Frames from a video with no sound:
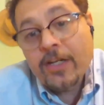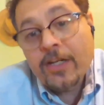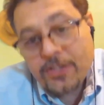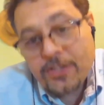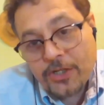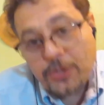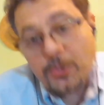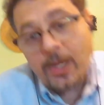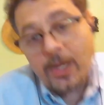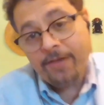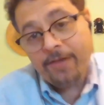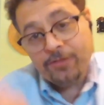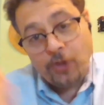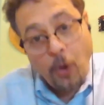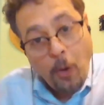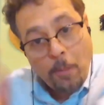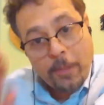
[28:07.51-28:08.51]
so you have
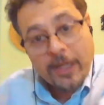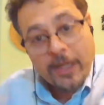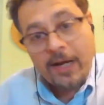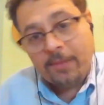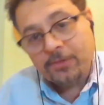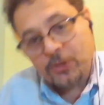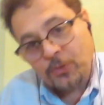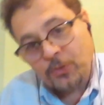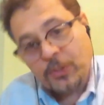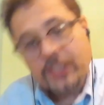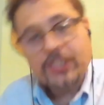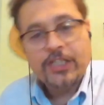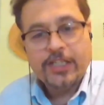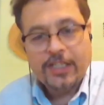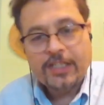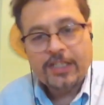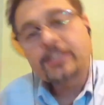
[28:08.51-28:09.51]
to open up
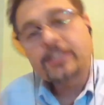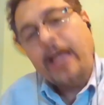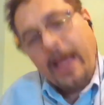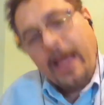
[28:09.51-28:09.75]
switches